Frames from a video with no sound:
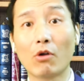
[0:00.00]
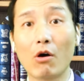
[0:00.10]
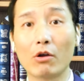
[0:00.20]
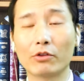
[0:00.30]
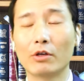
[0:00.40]

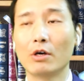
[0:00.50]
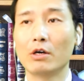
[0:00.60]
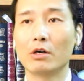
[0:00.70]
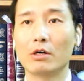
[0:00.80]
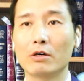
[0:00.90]
cloth
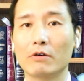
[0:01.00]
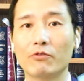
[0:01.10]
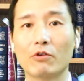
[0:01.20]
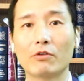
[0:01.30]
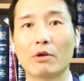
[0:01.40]

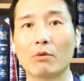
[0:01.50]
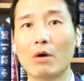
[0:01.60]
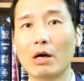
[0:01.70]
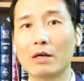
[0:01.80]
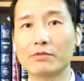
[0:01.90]
for their
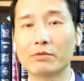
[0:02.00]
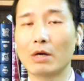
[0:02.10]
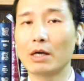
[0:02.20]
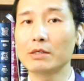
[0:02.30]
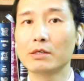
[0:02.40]

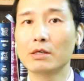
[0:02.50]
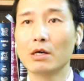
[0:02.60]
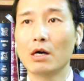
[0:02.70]
wives, right?